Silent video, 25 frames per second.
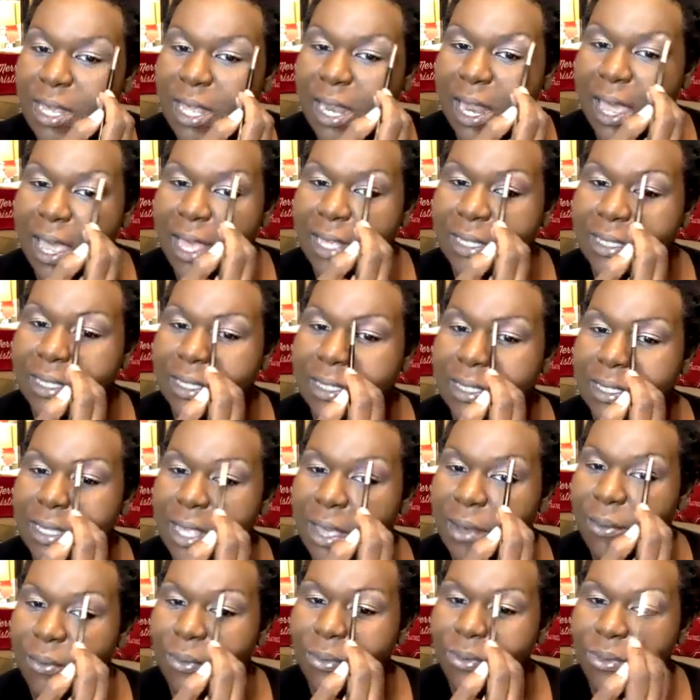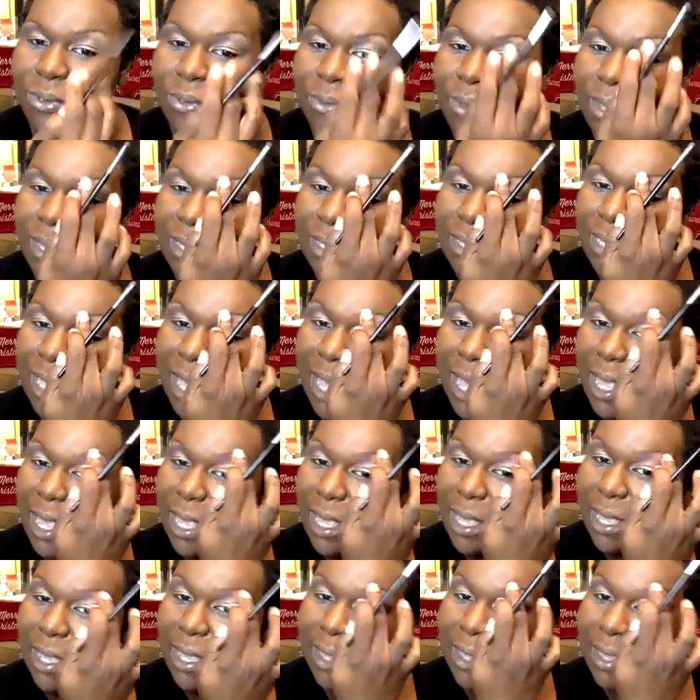classes that you can
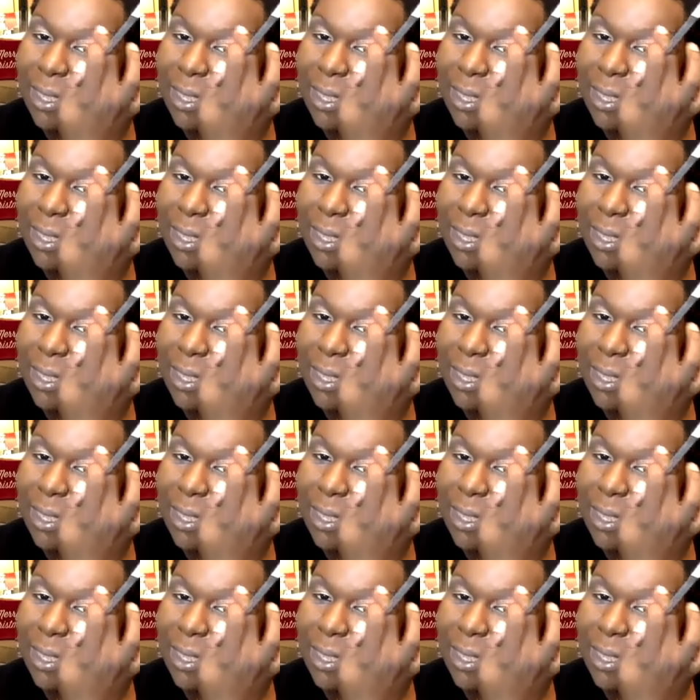take